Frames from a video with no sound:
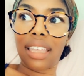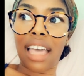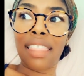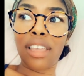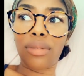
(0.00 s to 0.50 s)

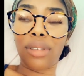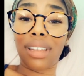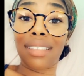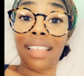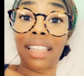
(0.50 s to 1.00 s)
I think it was on
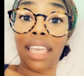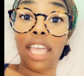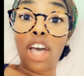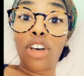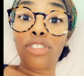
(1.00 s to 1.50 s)
a Sunday.
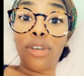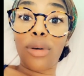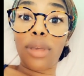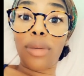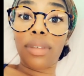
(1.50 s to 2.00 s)

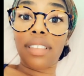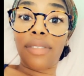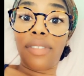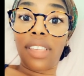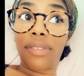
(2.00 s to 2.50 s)
So it was a
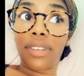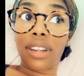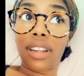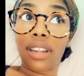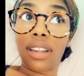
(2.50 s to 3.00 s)
fee
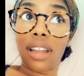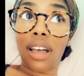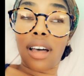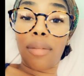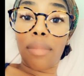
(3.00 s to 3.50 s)
for
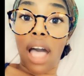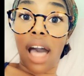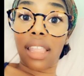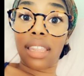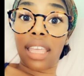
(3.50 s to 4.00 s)

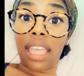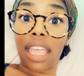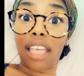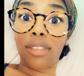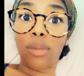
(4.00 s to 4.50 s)
holiday
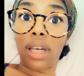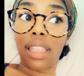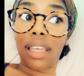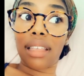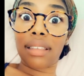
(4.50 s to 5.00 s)
as well
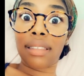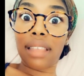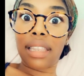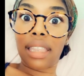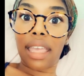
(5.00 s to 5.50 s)
as
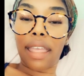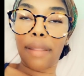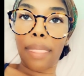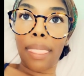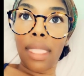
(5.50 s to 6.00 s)
Sunday.
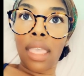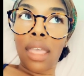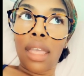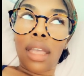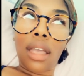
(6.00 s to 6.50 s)

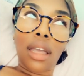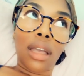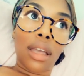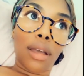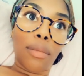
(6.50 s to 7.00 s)

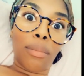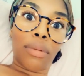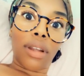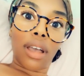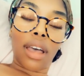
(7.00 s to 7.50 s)

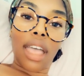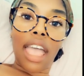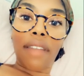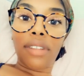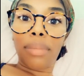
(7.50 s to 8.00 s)
Bruh,
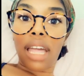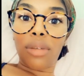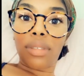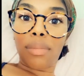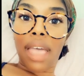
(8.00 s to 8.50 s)
everybody
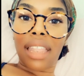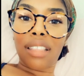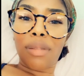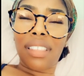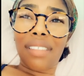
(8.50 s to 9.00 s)
was mad
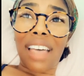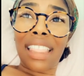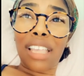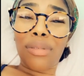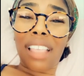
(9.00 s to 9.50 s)
expensive. I
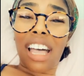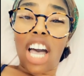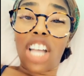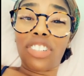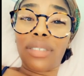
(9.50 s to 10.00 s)
think it was like
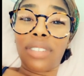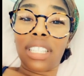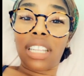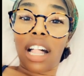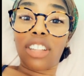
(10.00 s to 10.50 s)

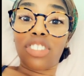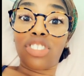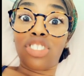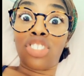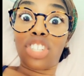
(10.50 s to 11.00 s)

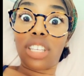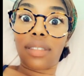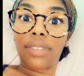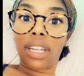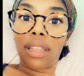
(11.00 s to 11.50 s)
$150
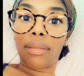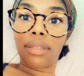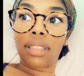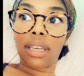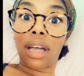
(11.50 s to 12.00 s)
just for him
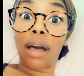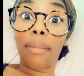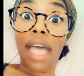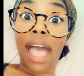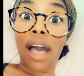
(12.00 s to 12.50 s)
to
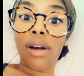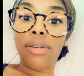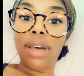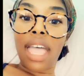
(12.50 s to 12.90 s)
come out.